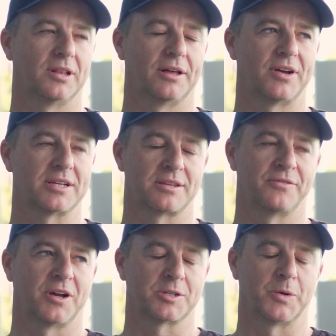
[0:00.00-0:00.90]
love asking
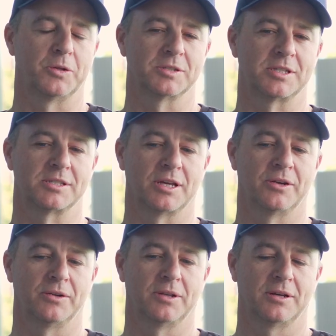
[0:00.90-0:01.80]
fast bowlers this, though,
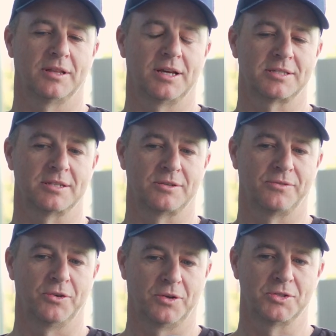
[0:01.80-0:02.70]
and I'll ask this of
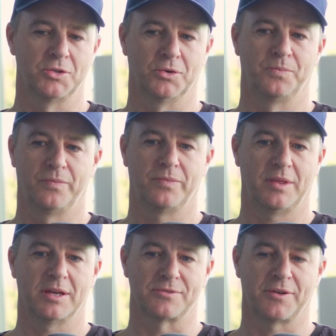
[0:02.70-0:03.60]
you because you're
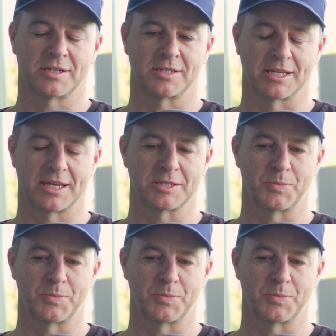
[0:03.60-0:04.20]
as fast as it gets